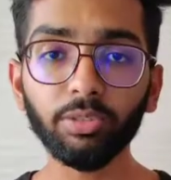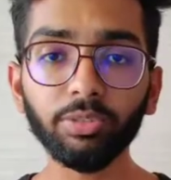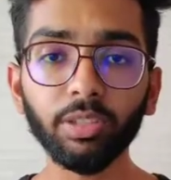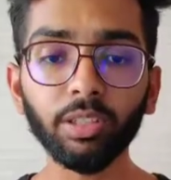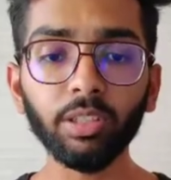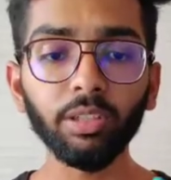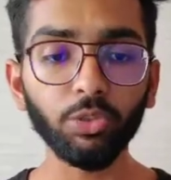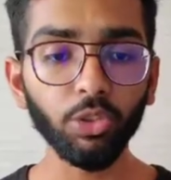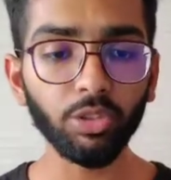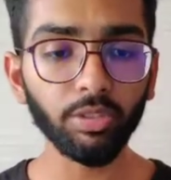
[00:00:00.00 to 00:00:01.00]
of the
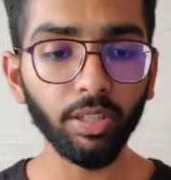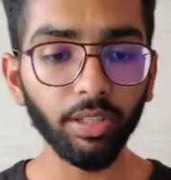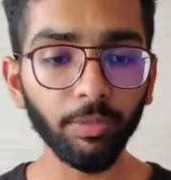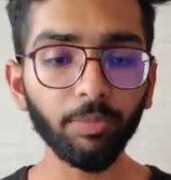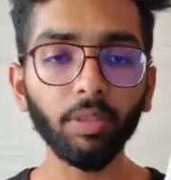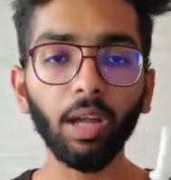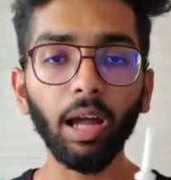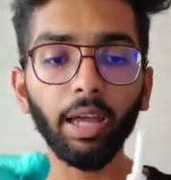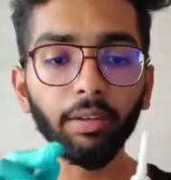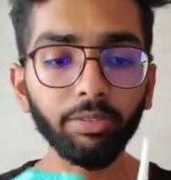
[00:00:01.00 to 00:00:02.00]
infusion set.
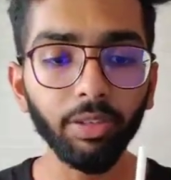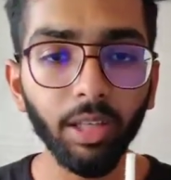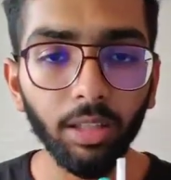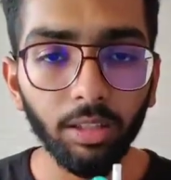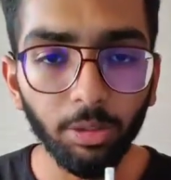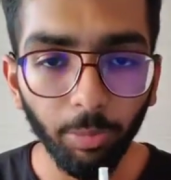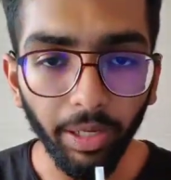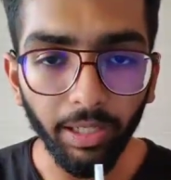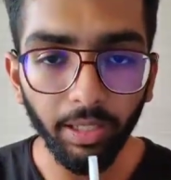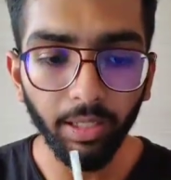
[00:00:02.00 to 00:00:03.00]
I have
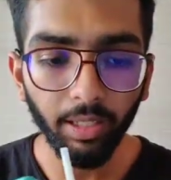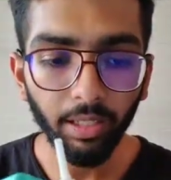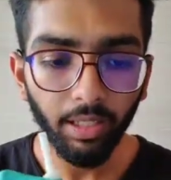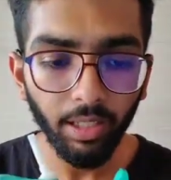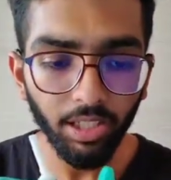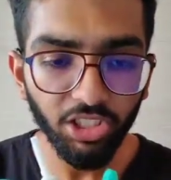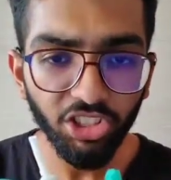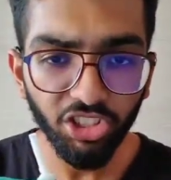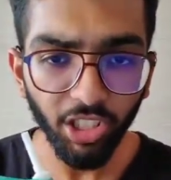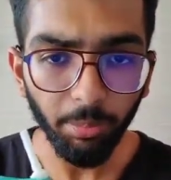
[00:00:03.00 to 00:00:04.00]
spike,
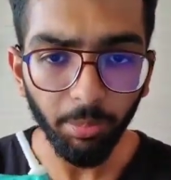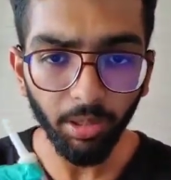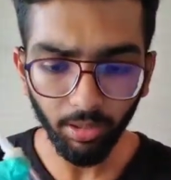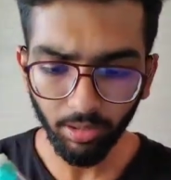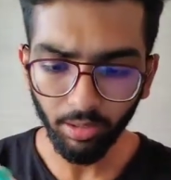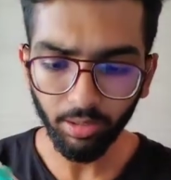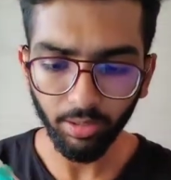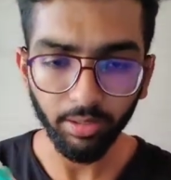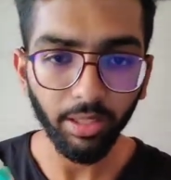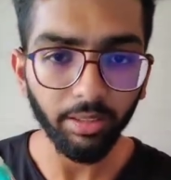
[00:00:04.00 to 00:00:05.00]
chamber,
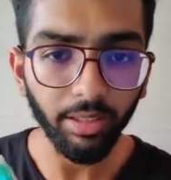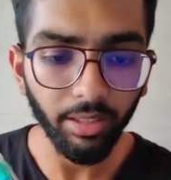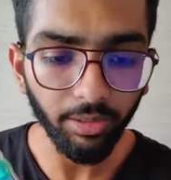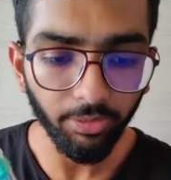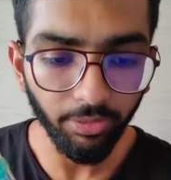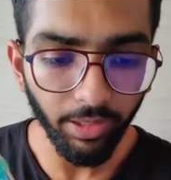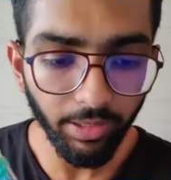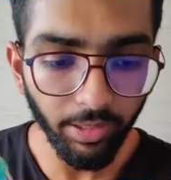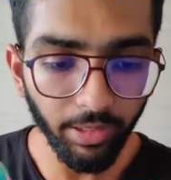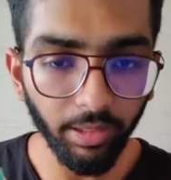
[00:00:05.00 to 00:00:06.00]
that there is
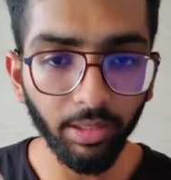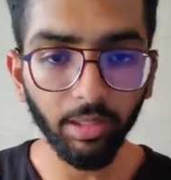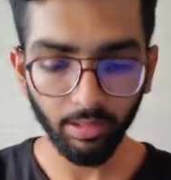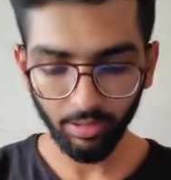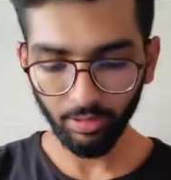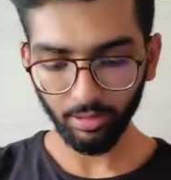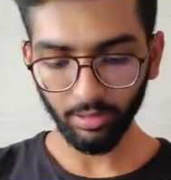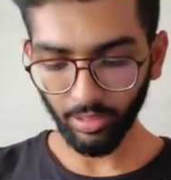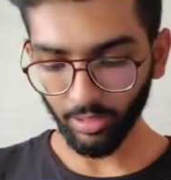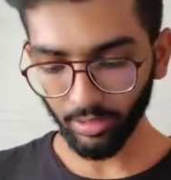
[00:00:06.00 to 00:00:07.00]
filter,
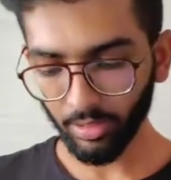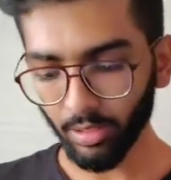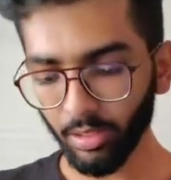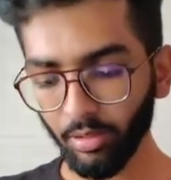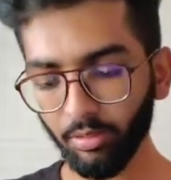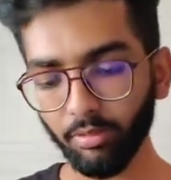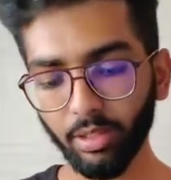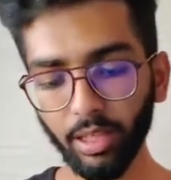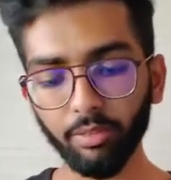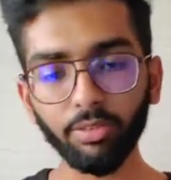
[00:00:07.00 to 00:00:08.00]
then
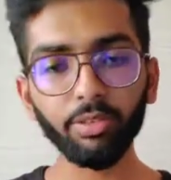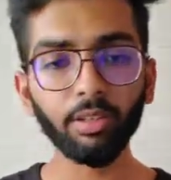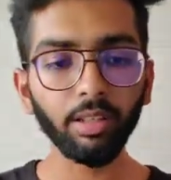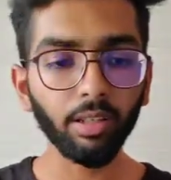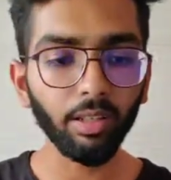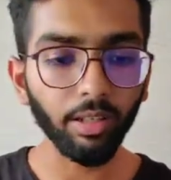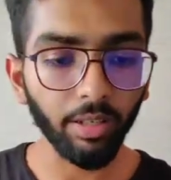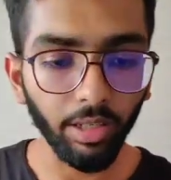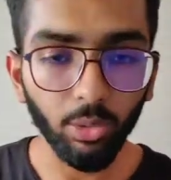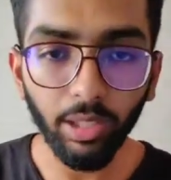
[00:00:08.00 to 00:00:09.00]
we have
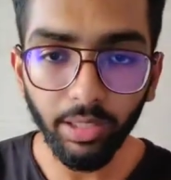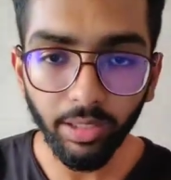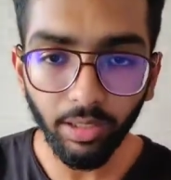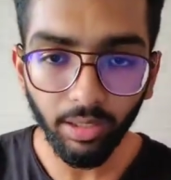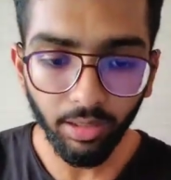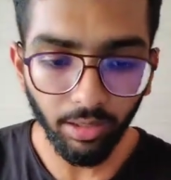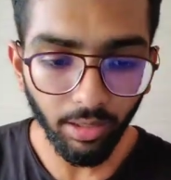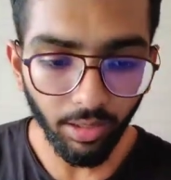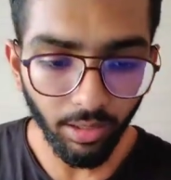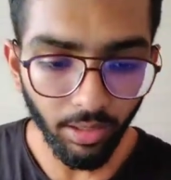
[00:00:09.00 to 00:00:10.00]
regulator,
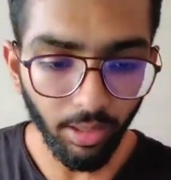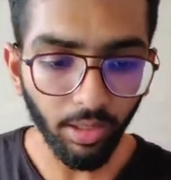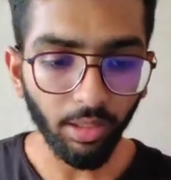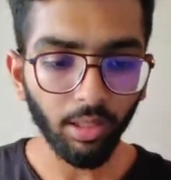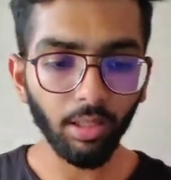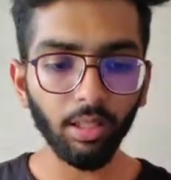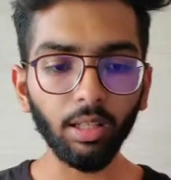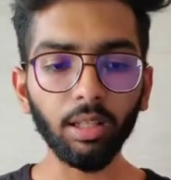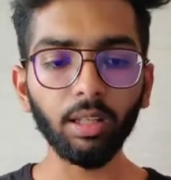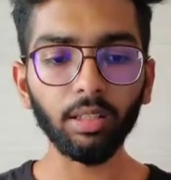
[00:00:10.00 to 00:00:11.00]

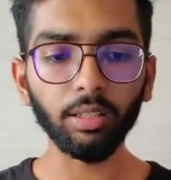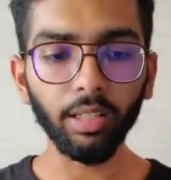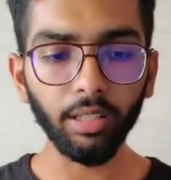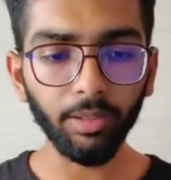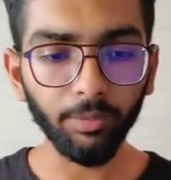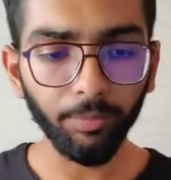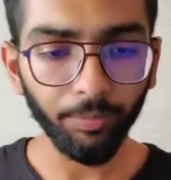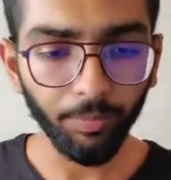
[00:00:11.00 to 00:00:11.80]
then